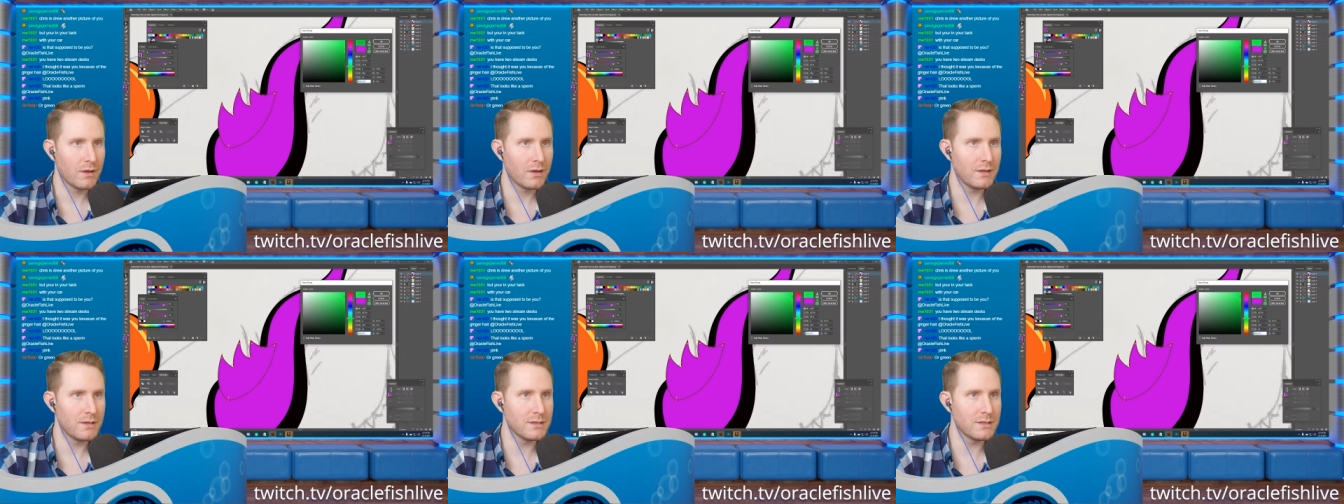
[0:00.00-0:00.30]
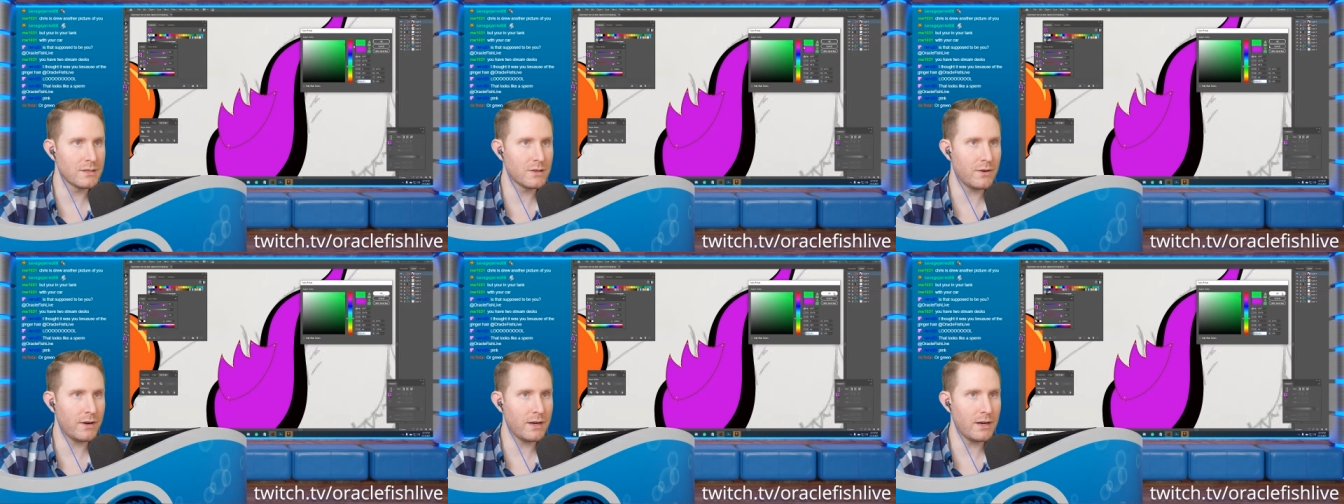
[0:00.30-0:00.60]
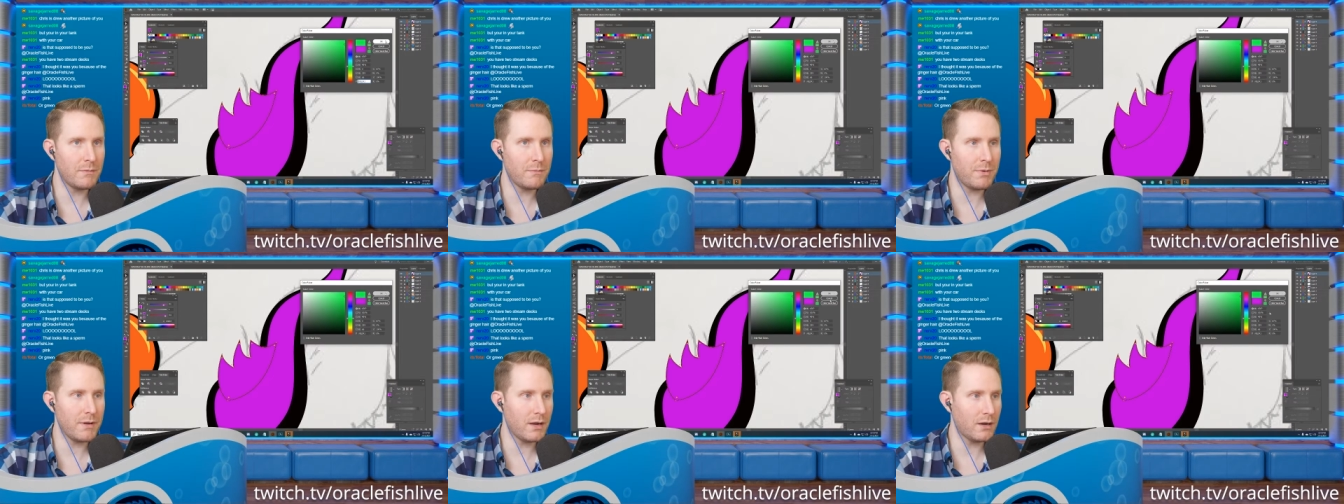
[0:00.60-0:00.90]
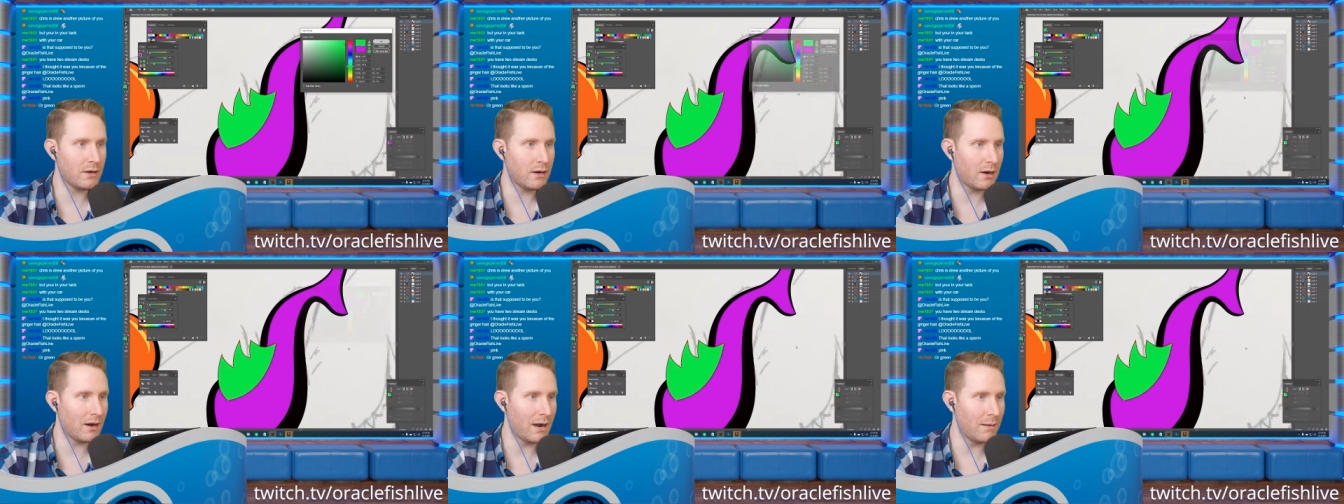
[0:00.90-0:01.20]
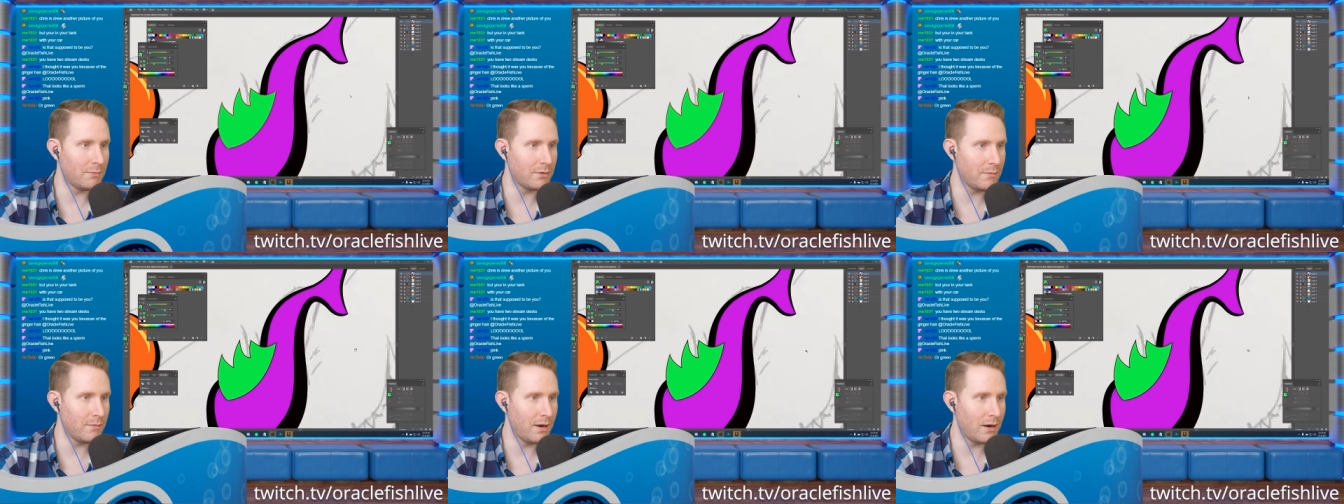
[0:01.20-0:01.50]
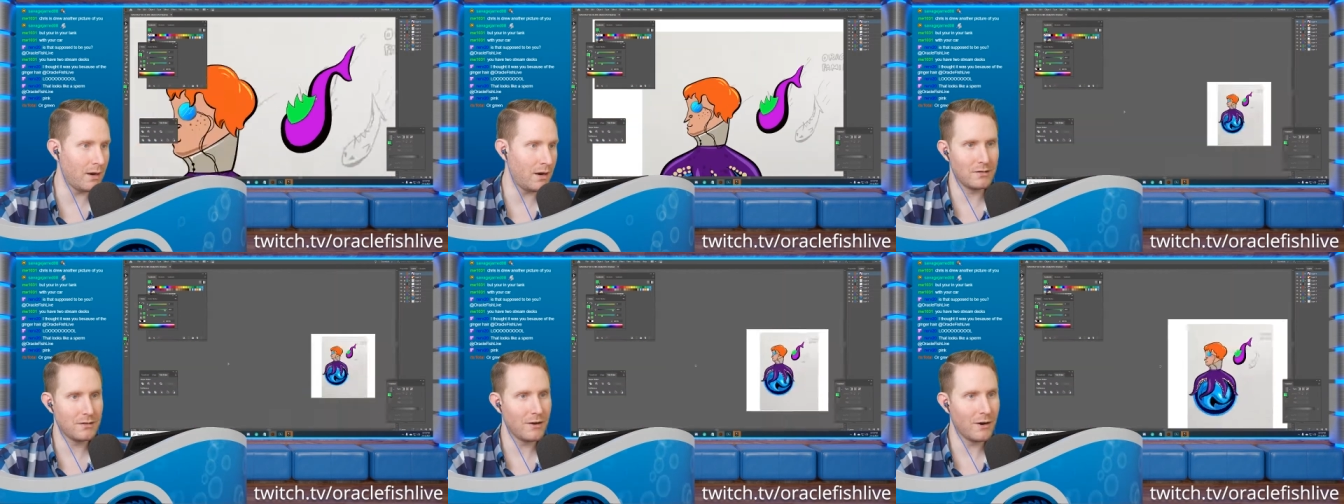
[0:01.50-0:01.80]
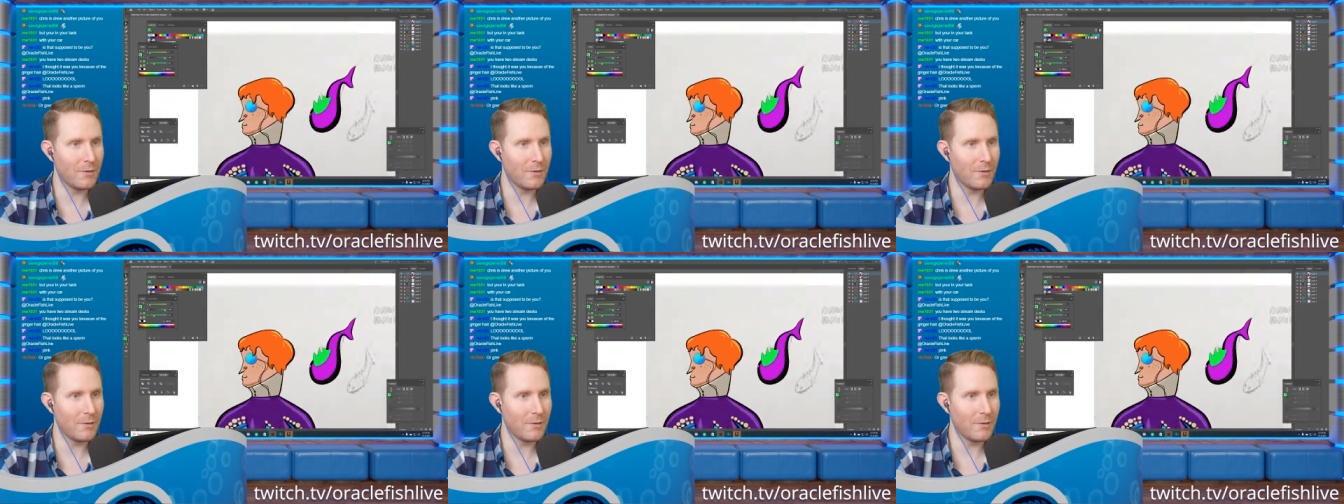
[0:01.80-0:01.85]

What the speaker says: because green and pink are complementary.